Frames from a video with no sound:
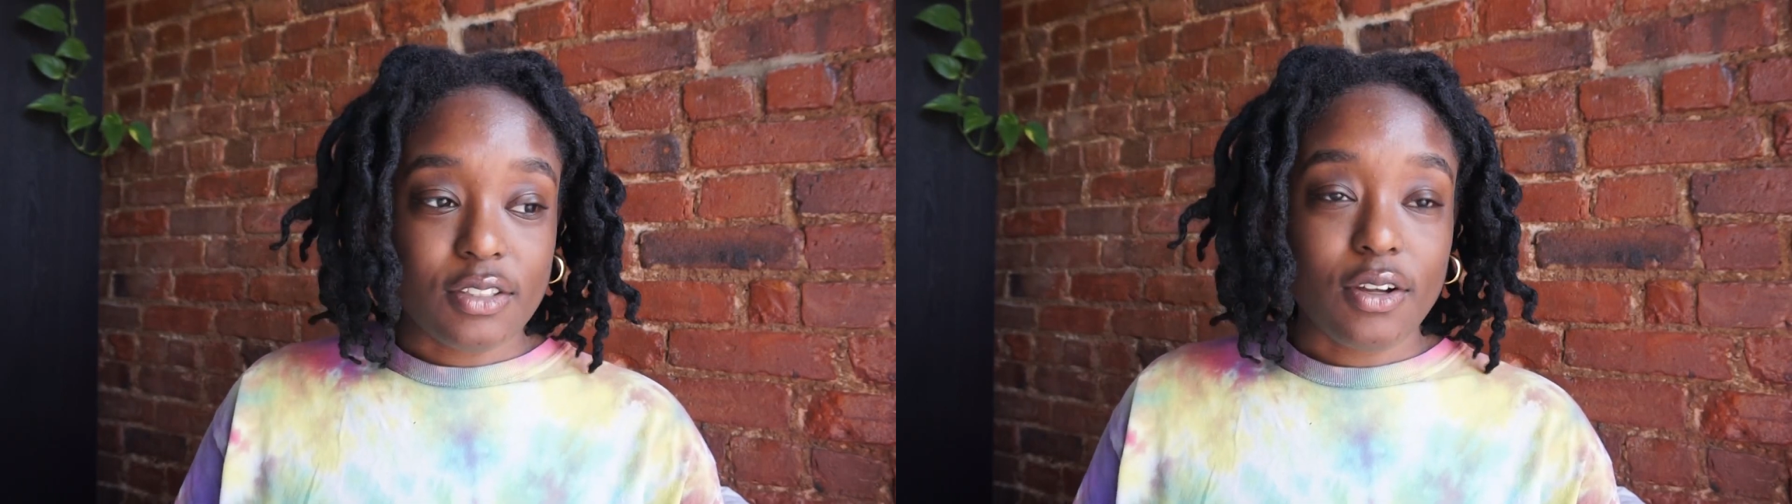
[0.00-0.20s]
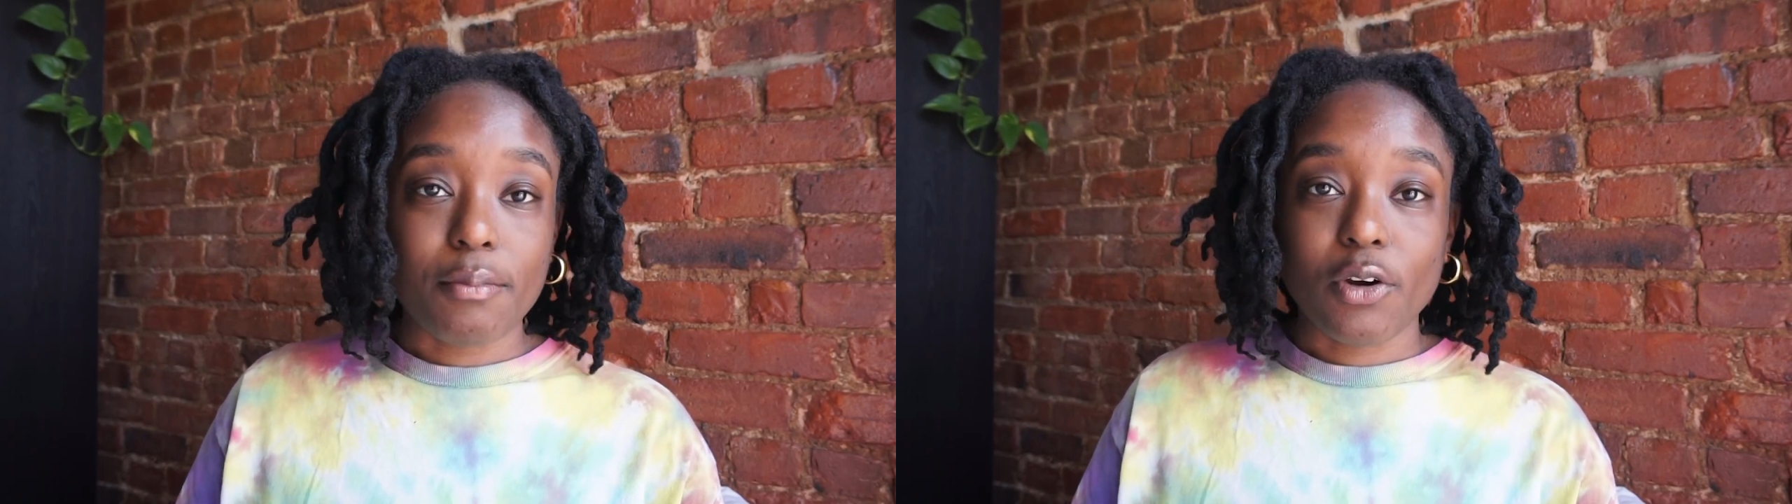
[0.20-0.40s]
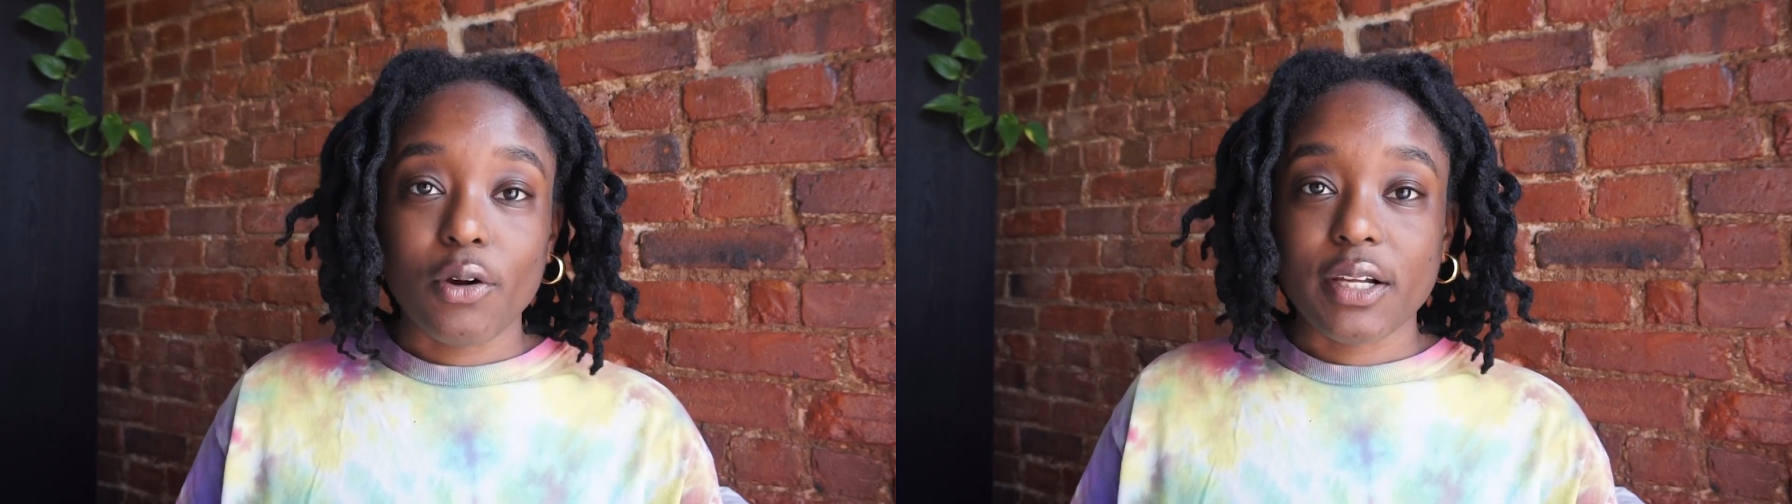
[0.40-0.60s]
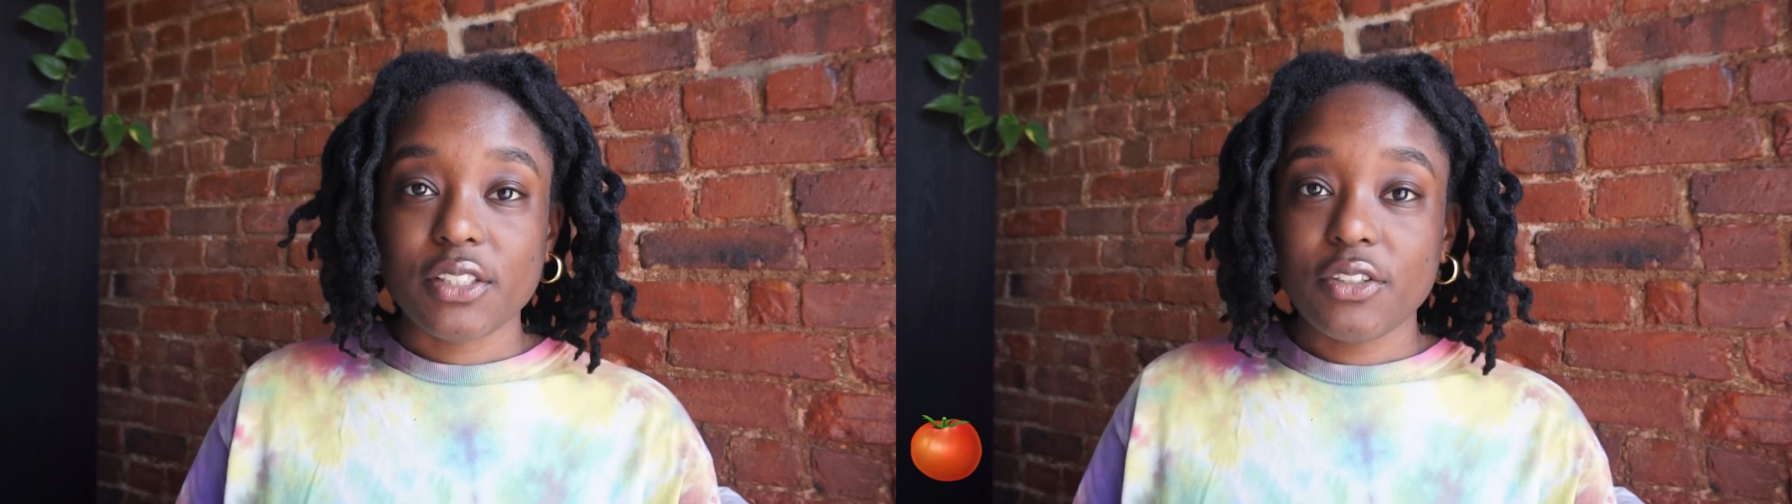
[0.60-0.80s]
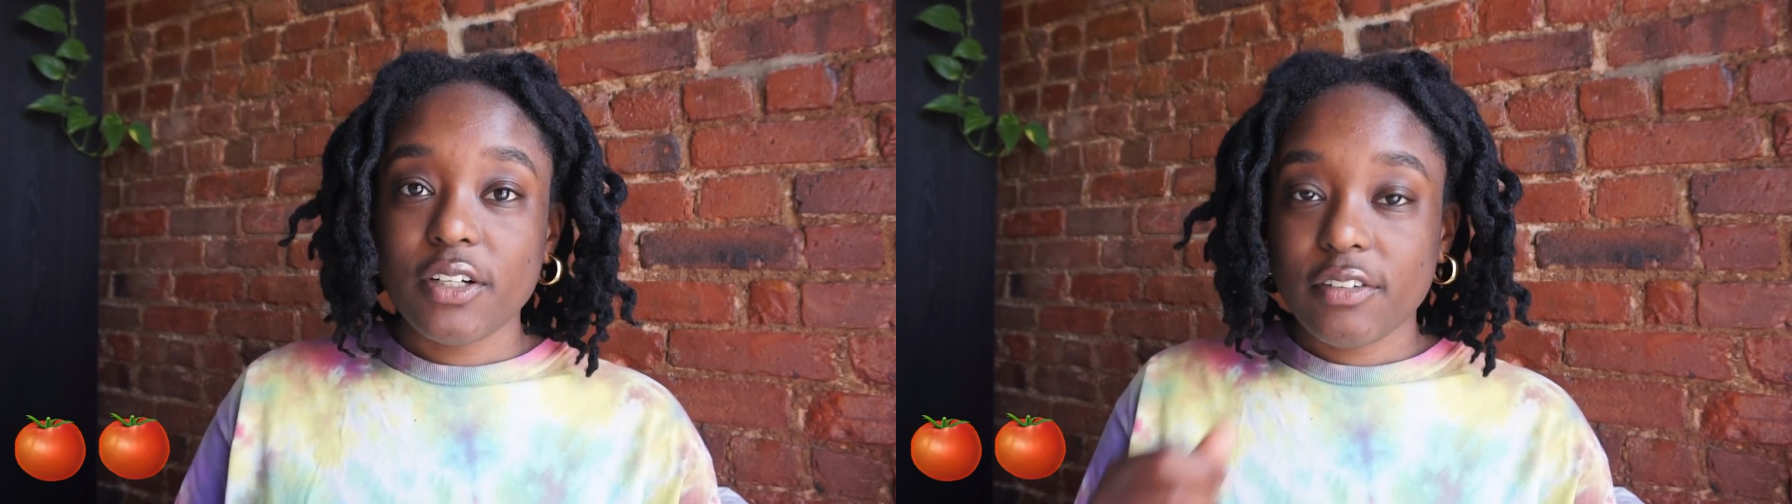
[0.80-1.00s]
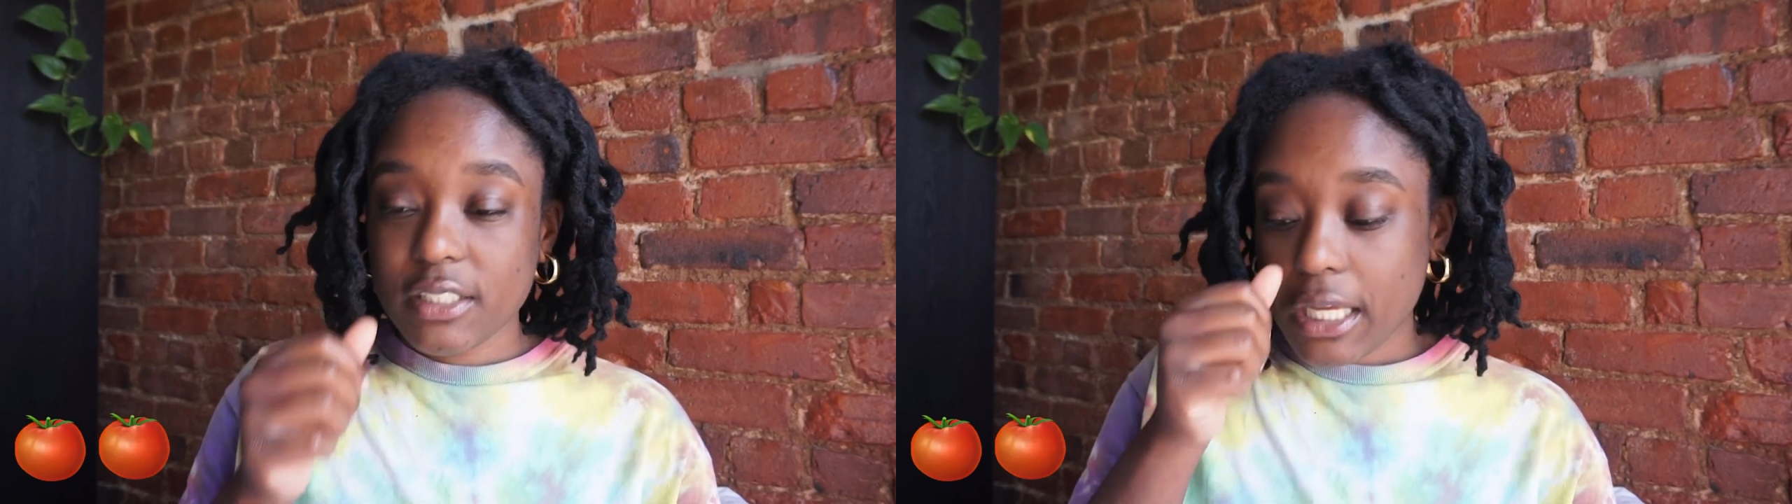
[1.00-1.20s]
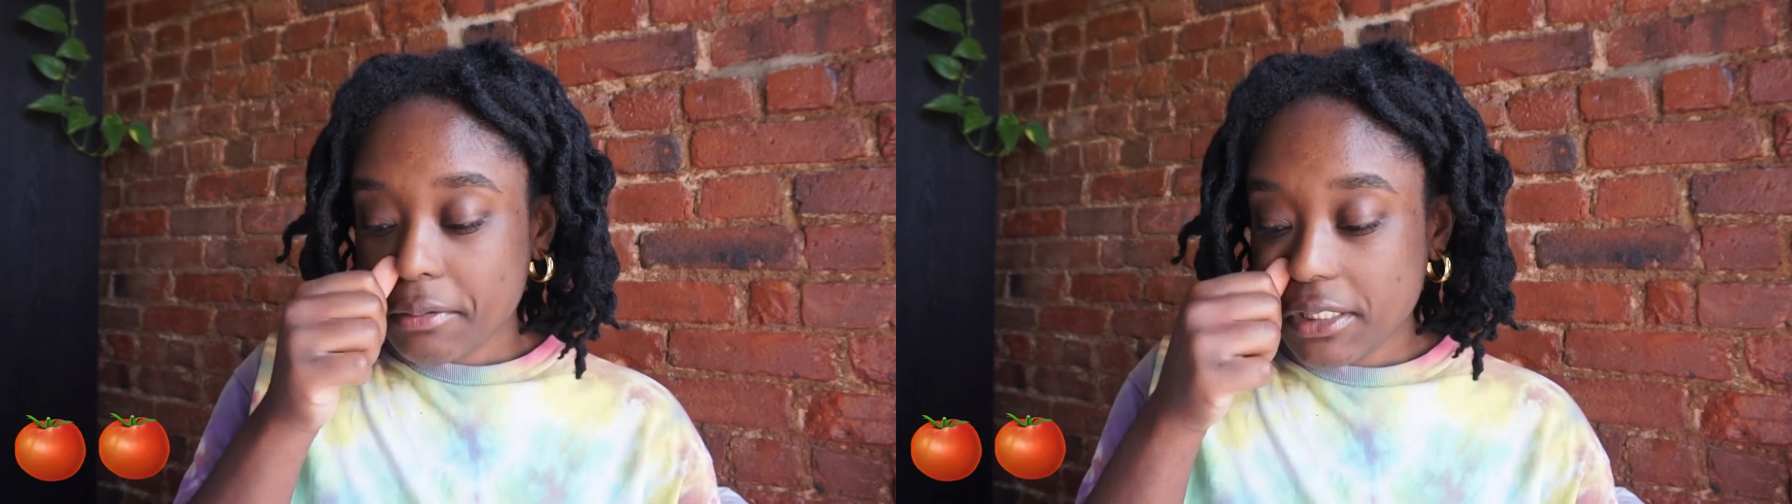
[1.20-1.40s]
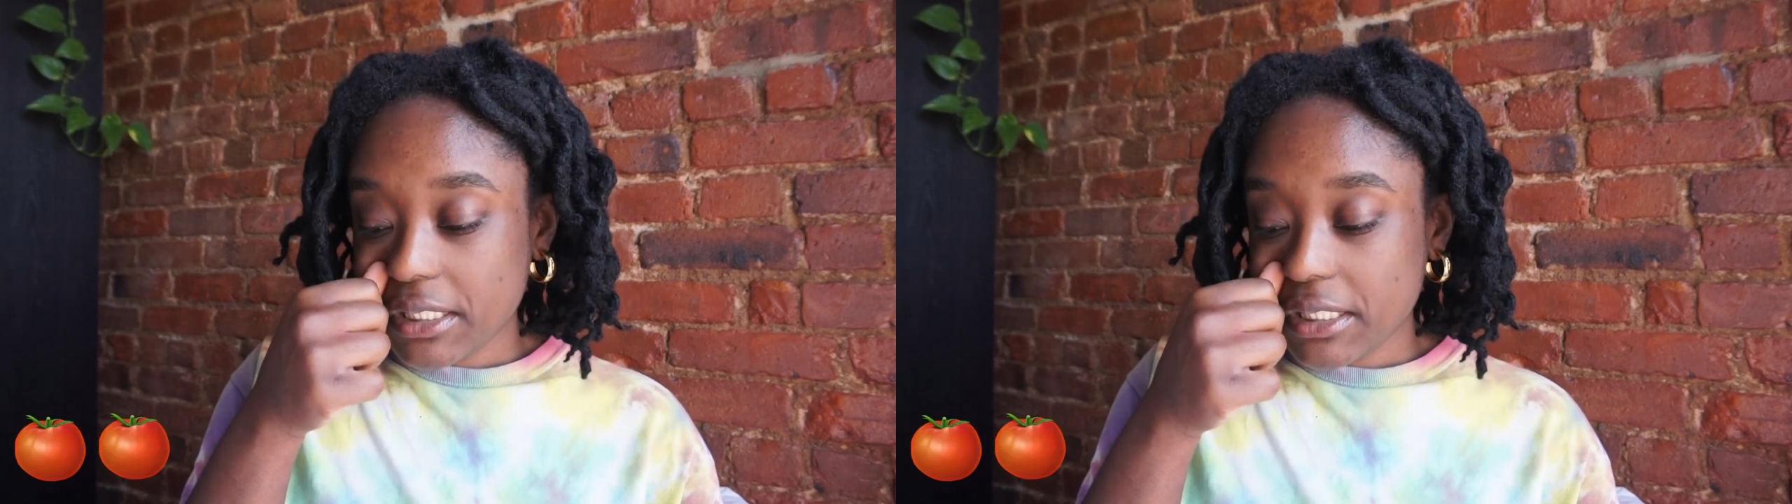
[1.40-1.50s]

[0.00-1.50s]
So I'm growing 2 different types